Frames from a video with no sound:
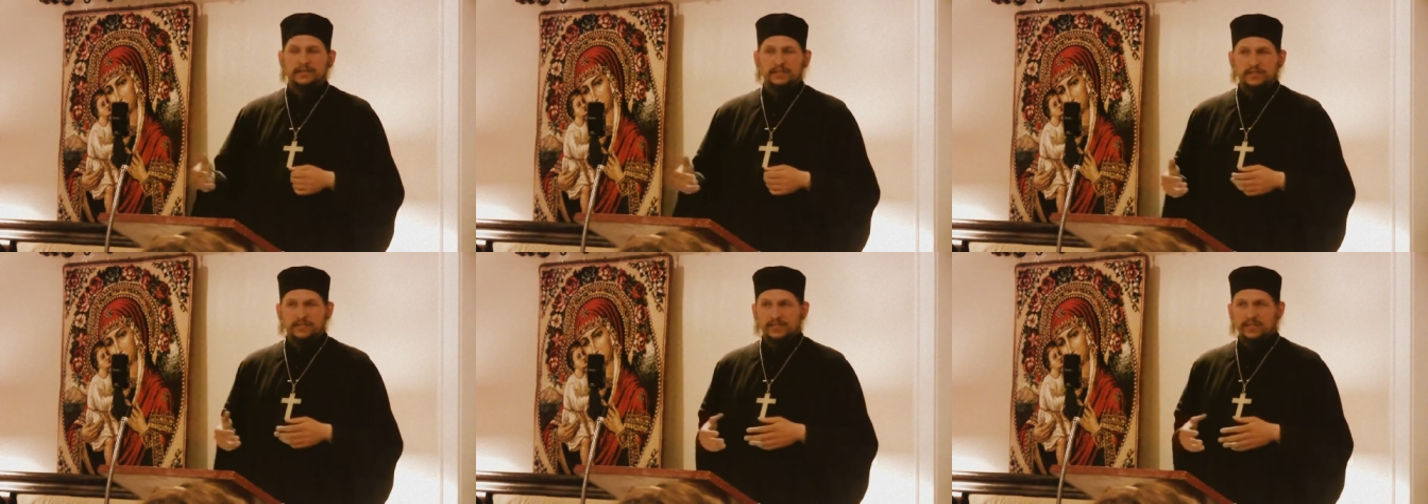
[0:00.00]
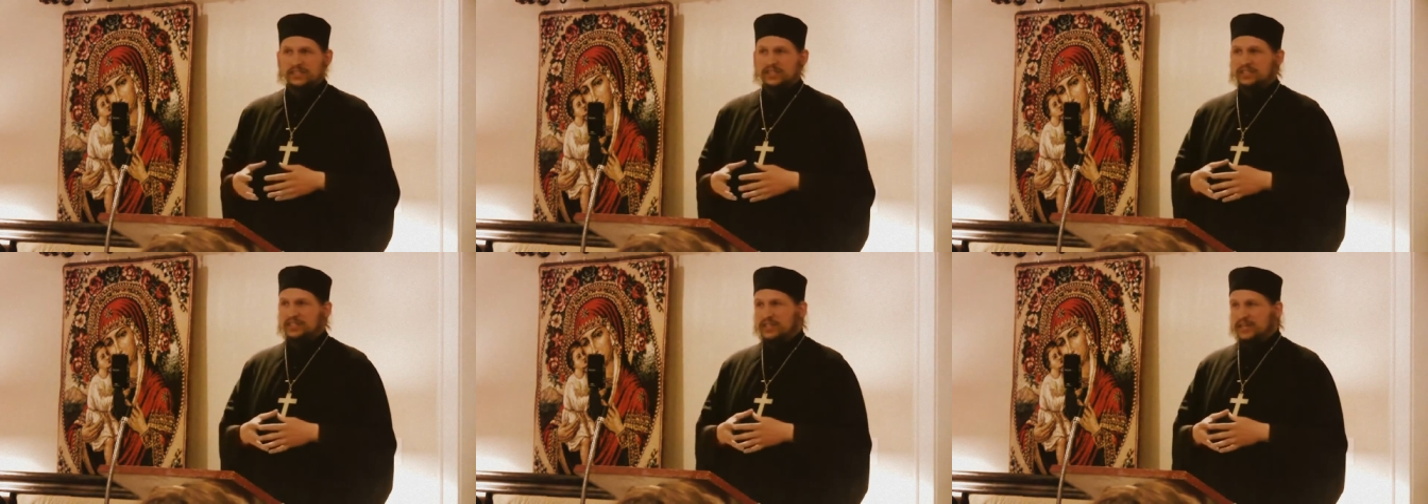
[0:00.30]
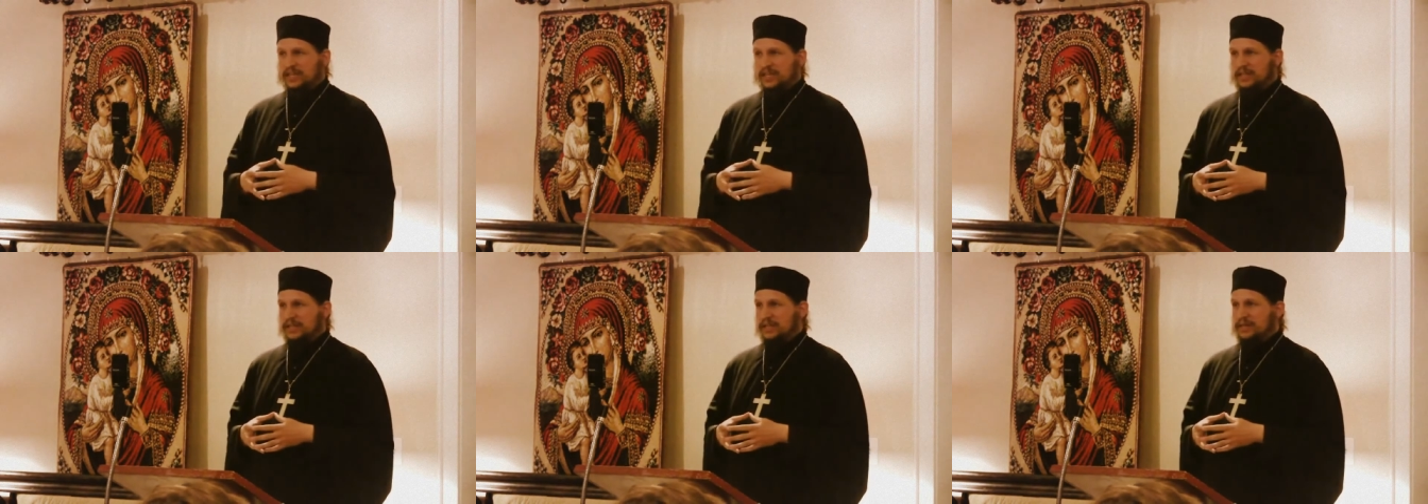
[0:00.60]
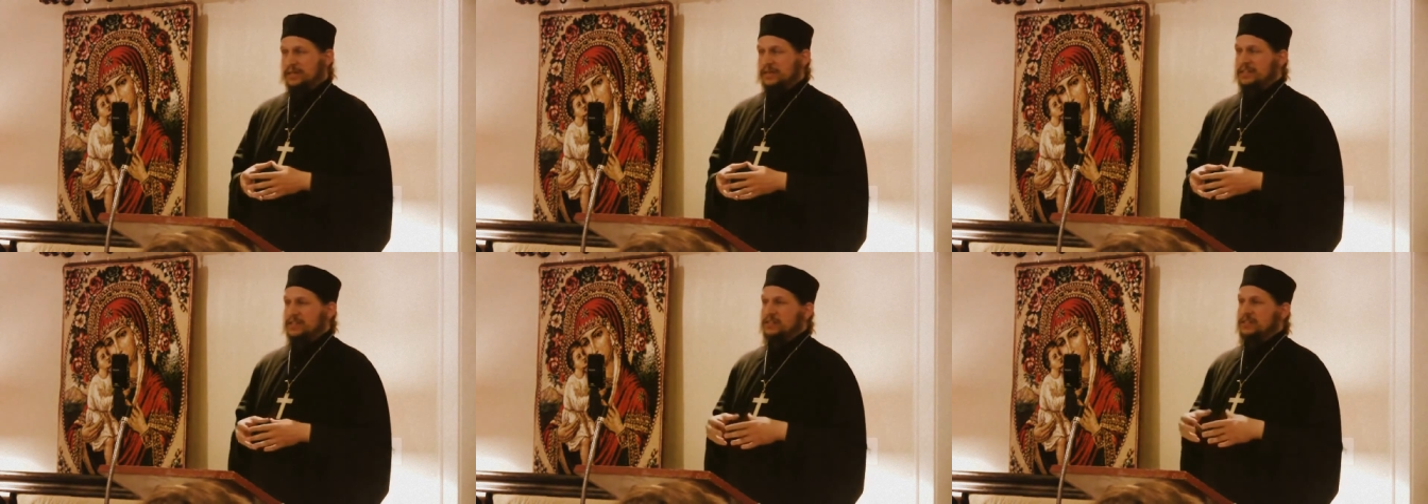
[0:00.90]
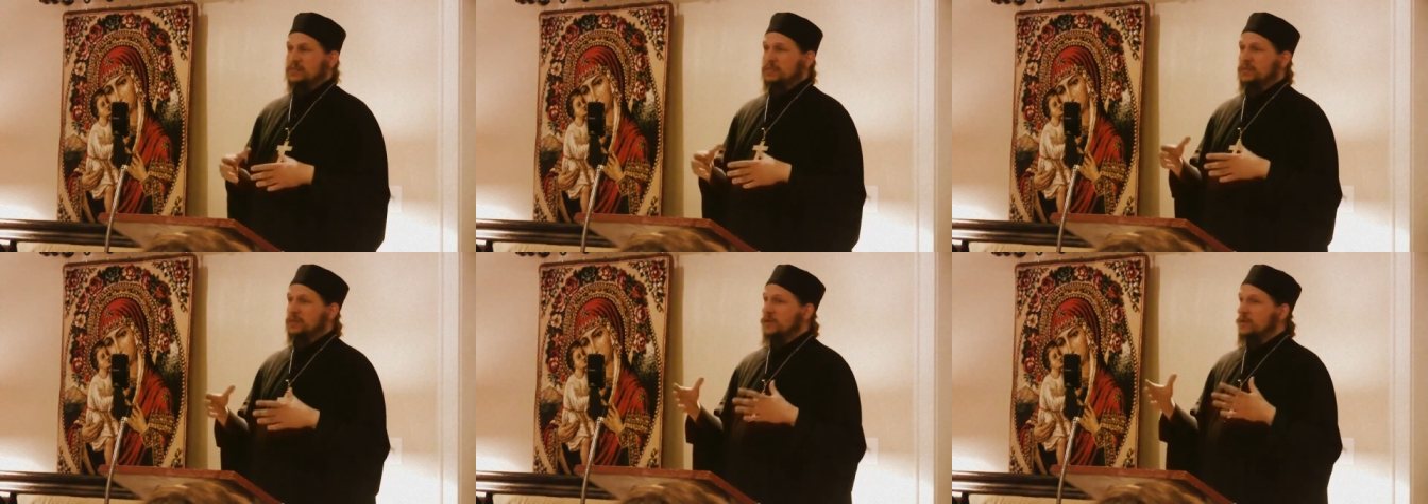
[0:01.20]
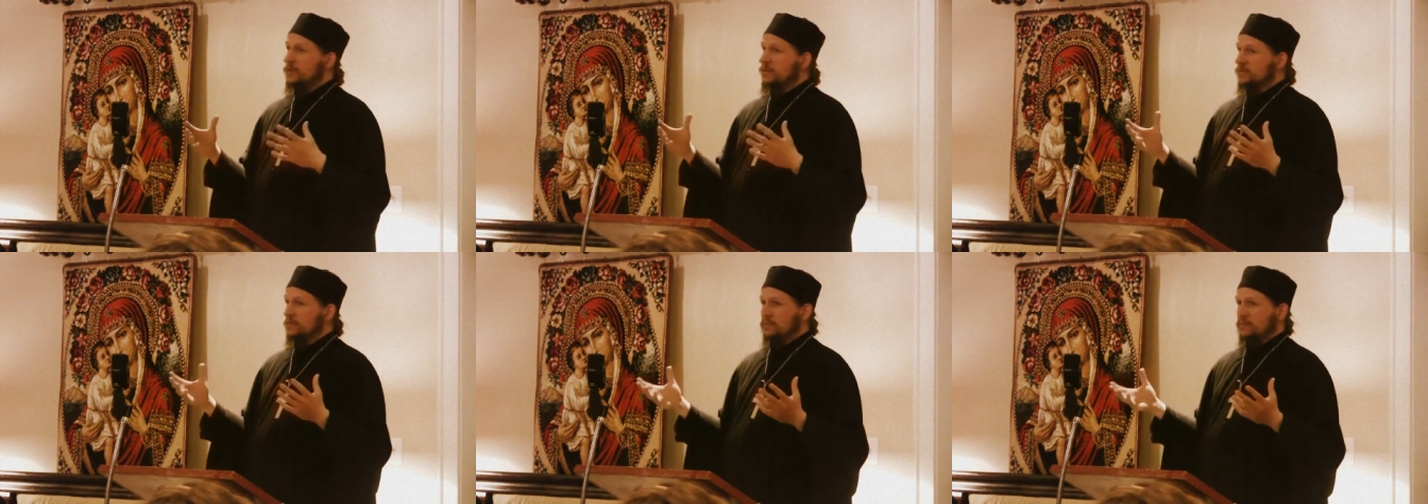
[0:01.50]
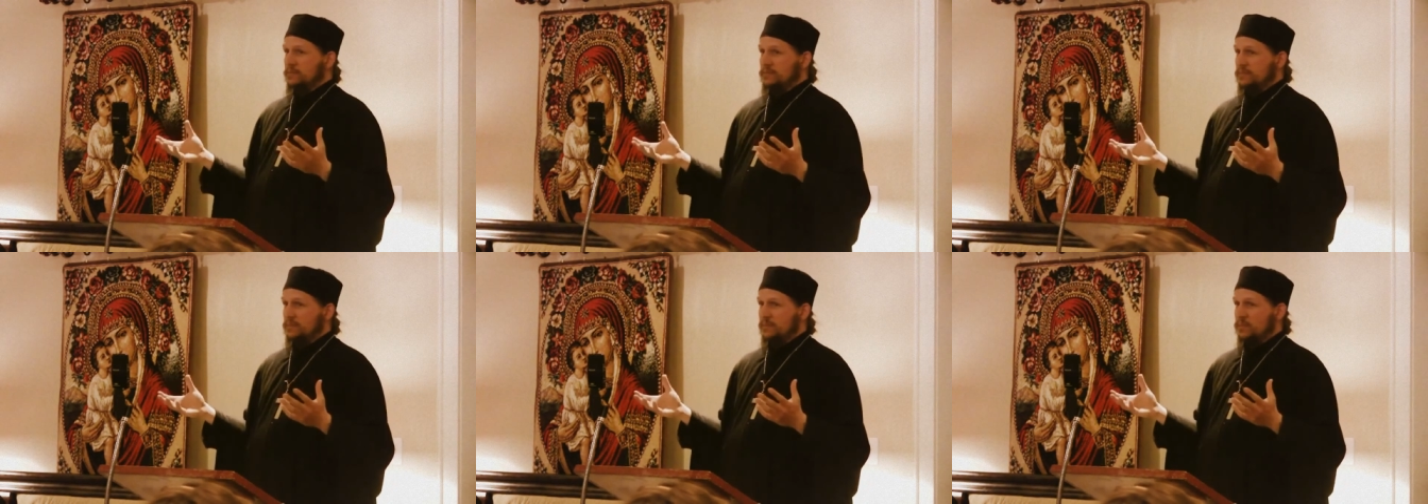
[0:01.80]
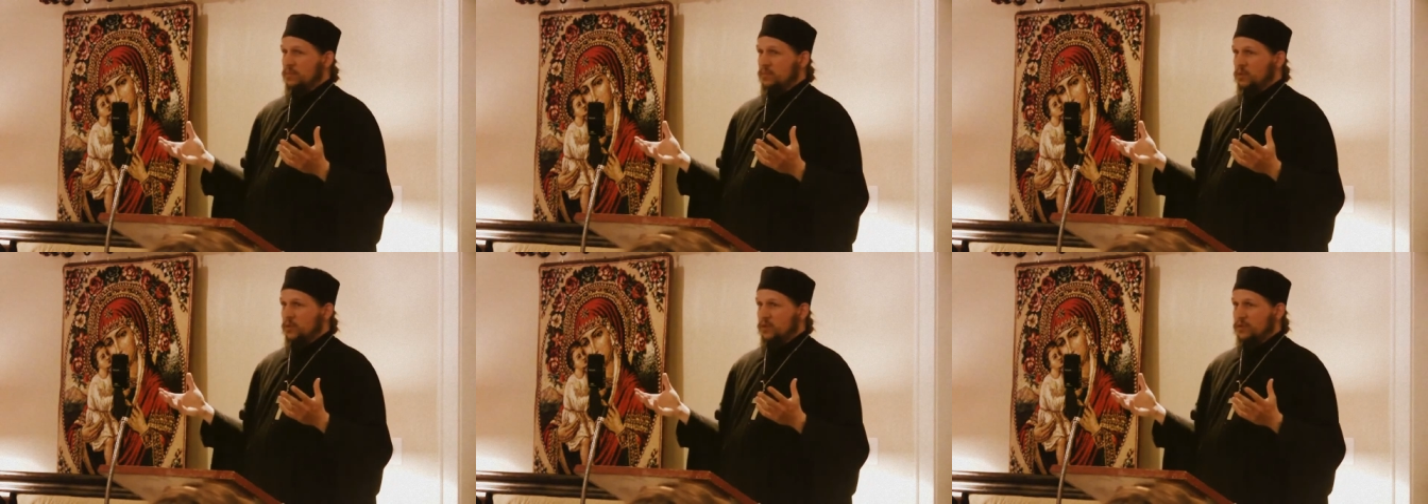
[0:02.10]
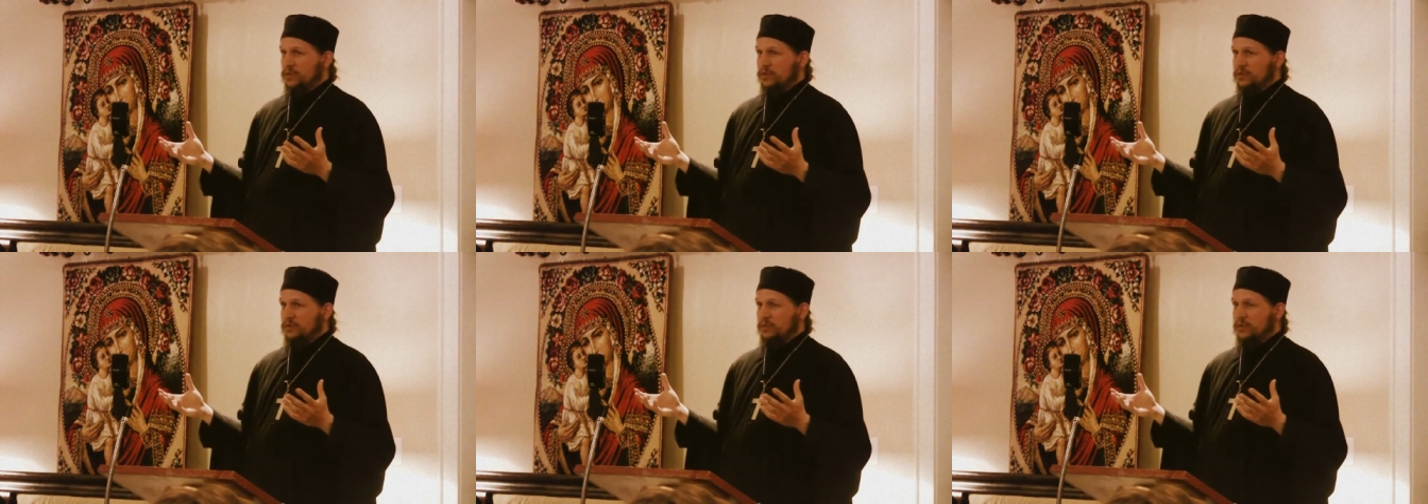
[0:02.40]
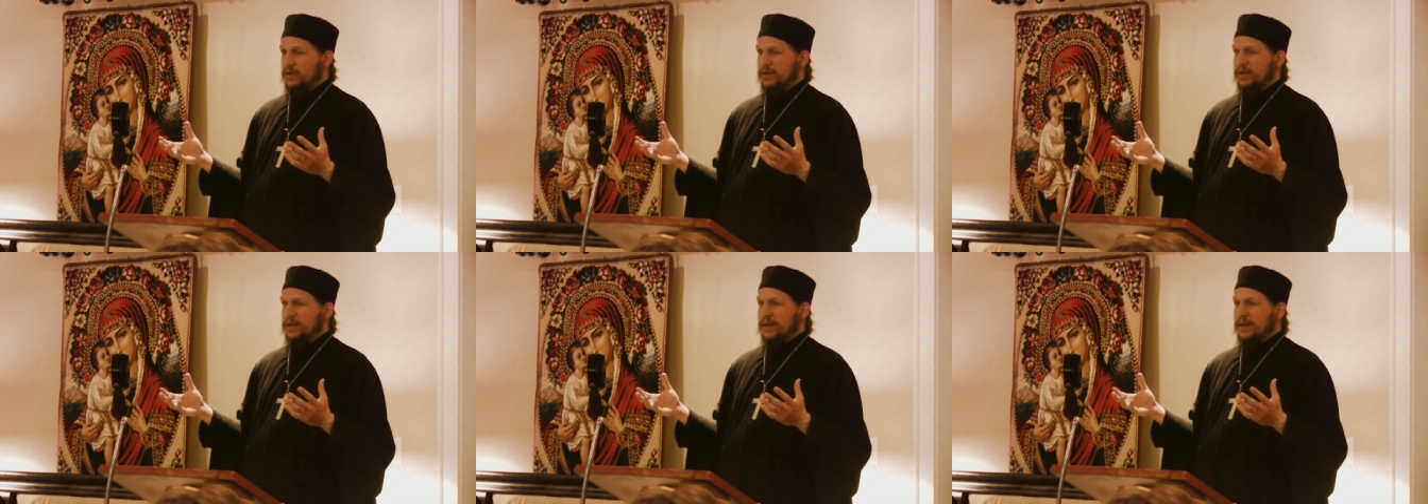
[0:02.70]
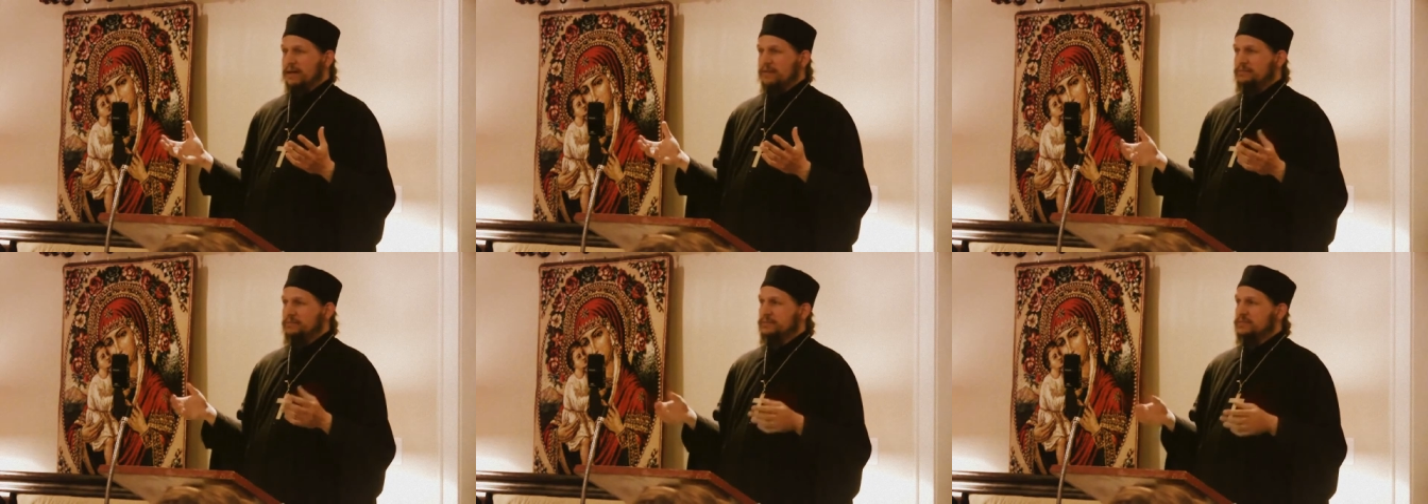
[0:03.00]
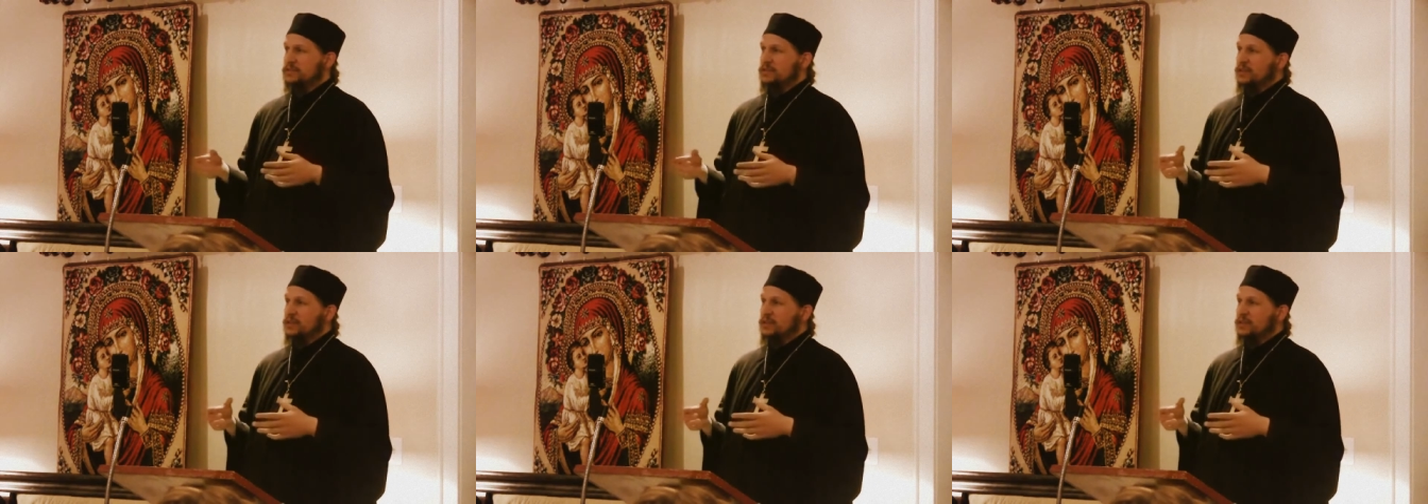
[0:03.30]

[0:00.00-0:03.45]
succeed because there'll be a war that'll break out.